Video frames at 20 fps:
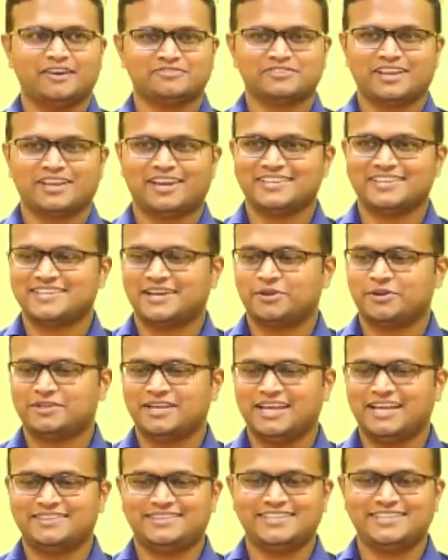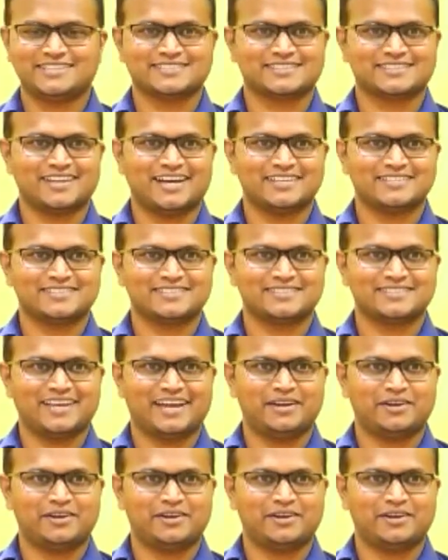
after listening to the ethics class,